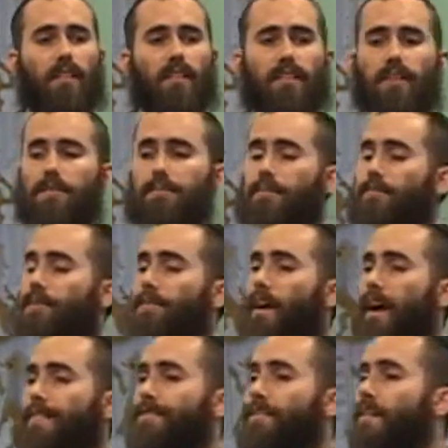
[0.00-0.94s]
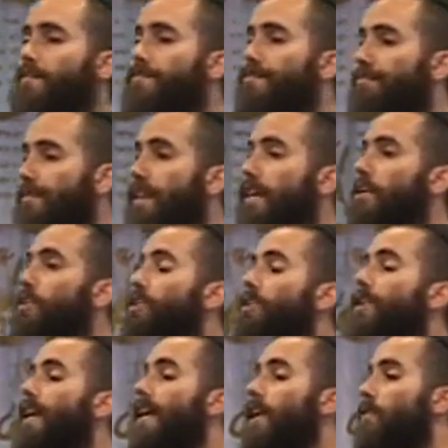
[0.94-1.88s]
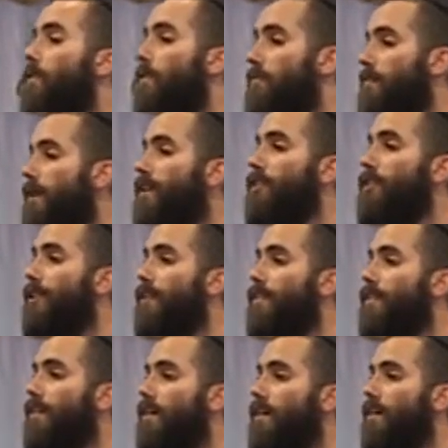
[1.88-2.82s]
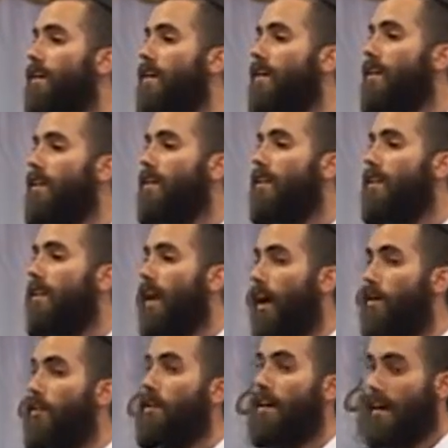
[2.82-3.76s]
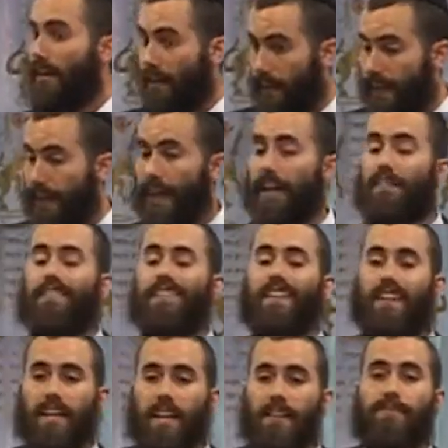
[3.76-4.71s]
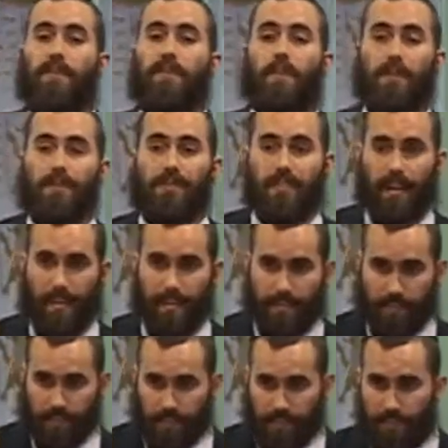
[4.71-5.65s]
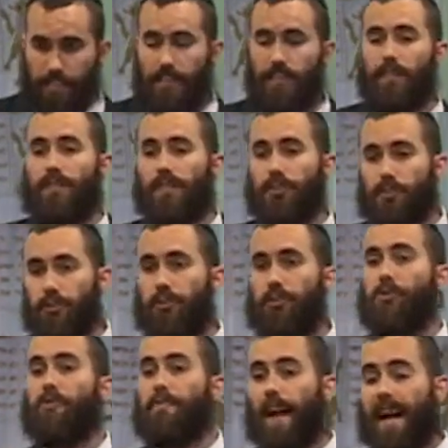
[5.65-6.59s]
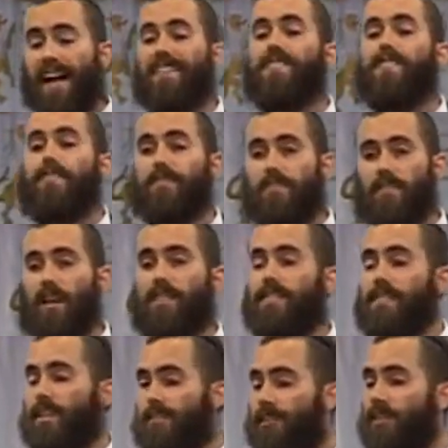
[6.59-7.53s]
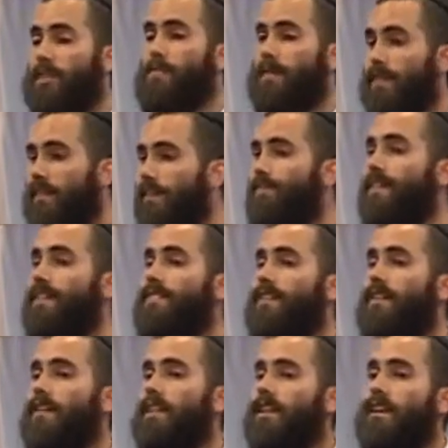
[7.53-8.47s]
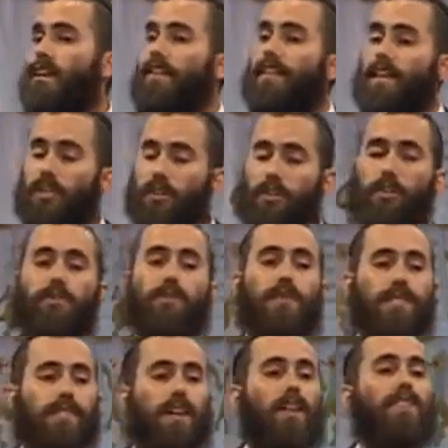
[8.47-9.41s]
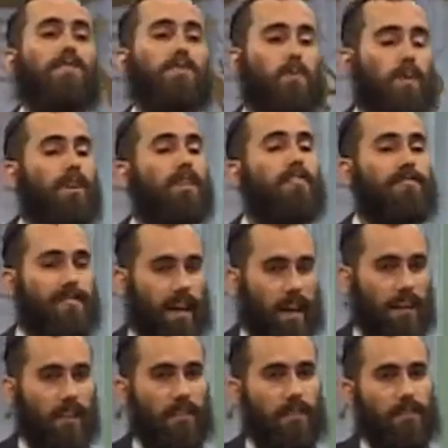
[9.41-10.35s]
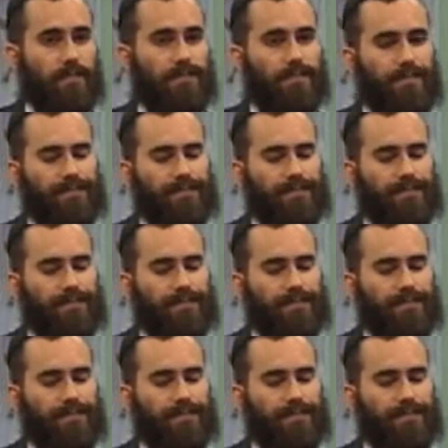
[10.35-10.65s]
The idea of think good and it will be good. Now, again, if a person has sincere and true positive thoughts, they really believe it, that good results will follow.